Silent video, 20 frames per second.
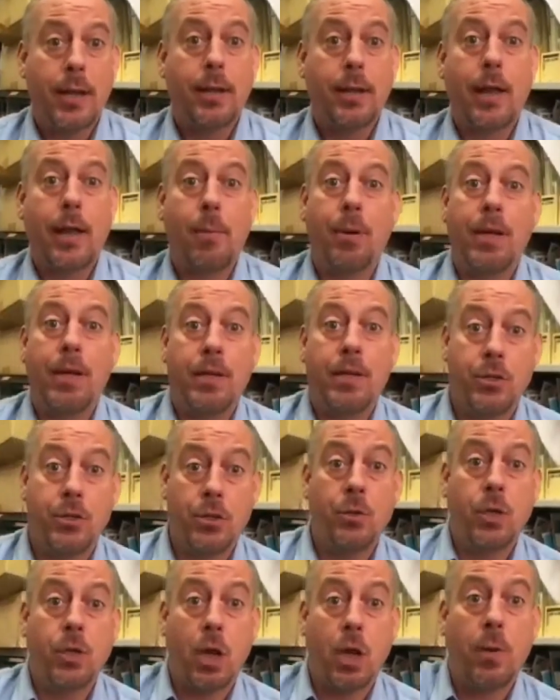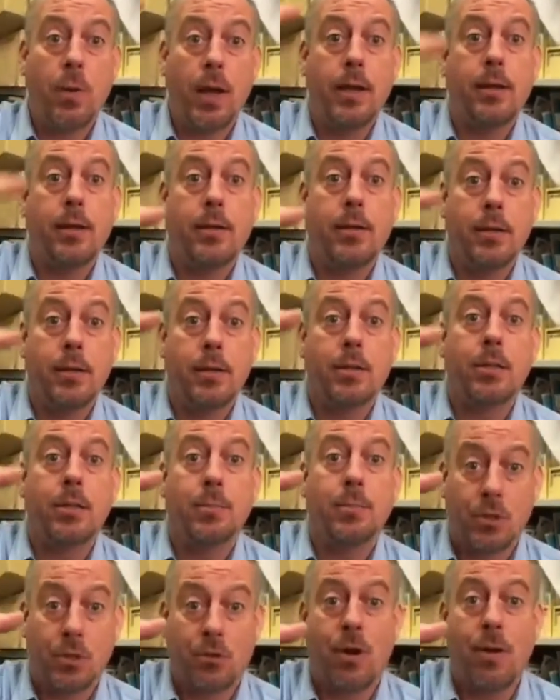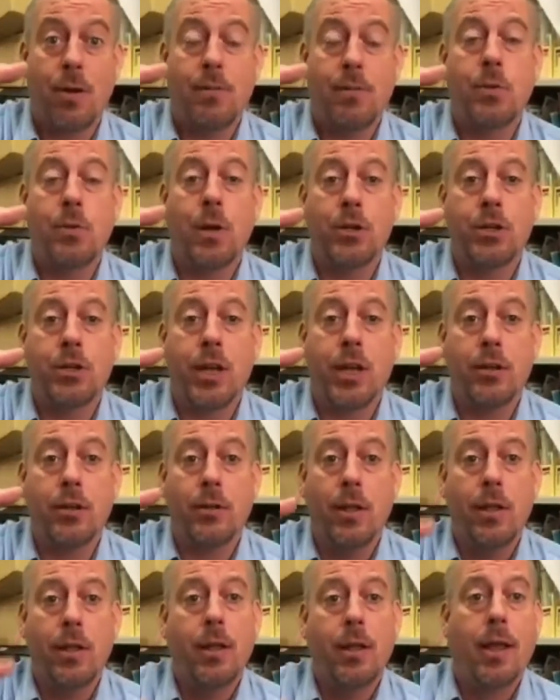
Now, please do go ahead and subscribe to our channel.